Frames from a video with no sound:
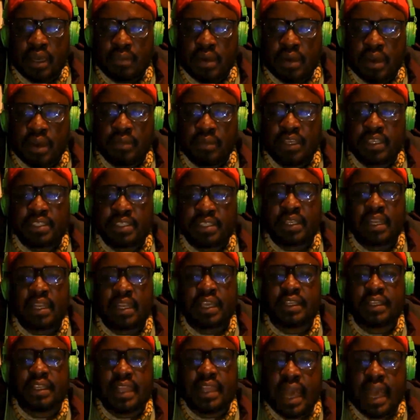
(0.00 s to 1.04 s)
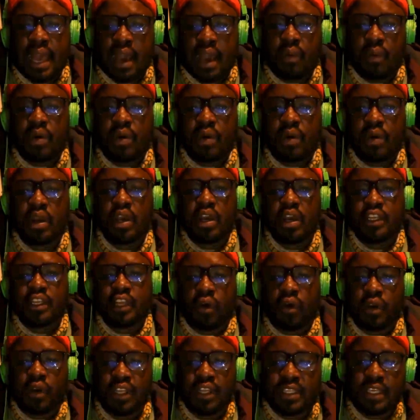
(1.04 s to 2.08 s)
It's like now the
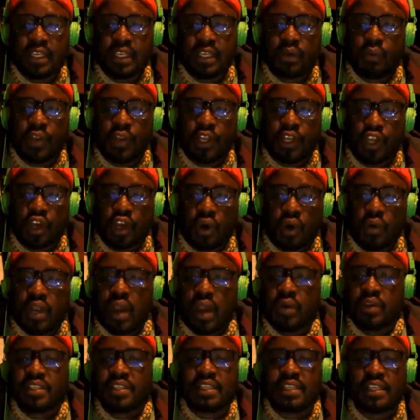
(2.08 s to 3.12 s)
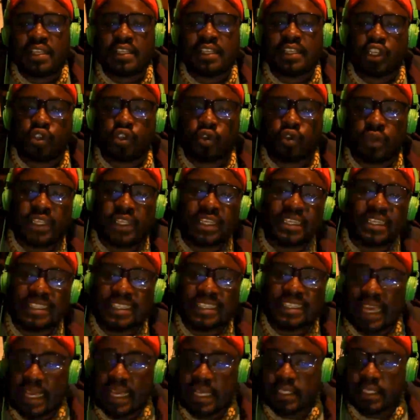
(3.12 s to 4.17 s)
only thing we know now is a shooting
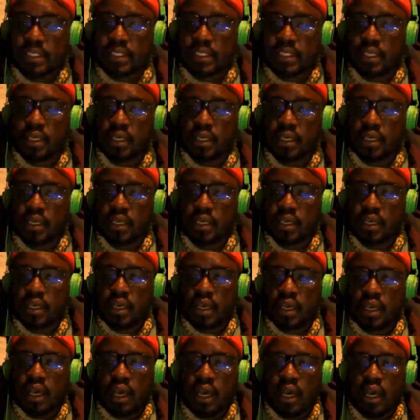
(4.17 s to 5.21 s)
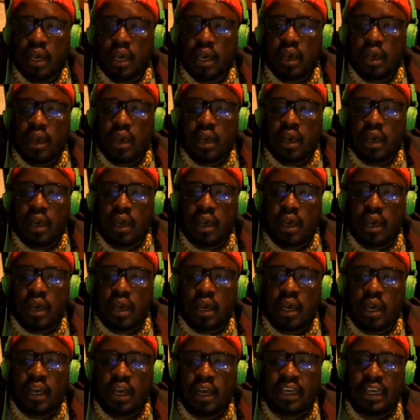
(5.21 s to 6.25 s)
date.
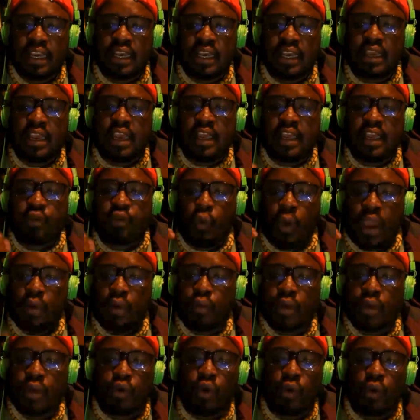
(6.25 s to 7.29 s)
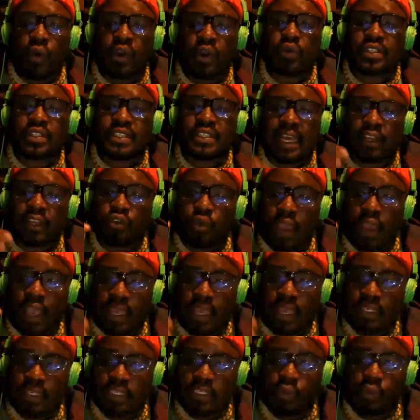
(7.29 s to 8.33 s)
And when we're going to start to edit,
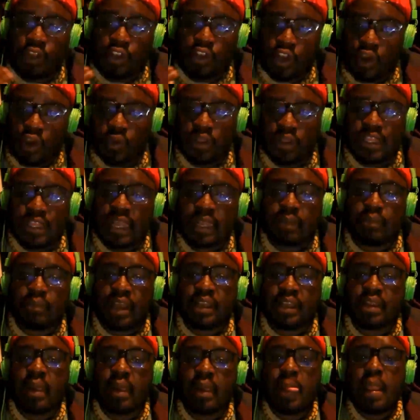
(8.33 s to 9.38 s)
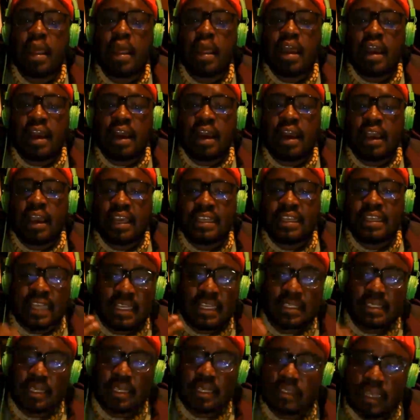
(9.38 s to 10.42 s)
we know that. But as I
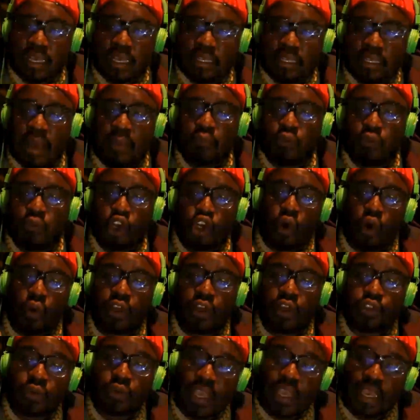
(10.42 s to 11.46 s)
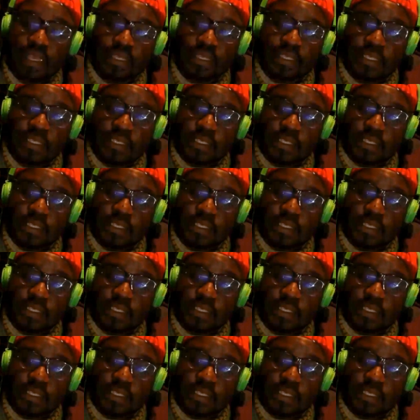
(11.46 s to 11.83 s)
said, that I'm not going to edit,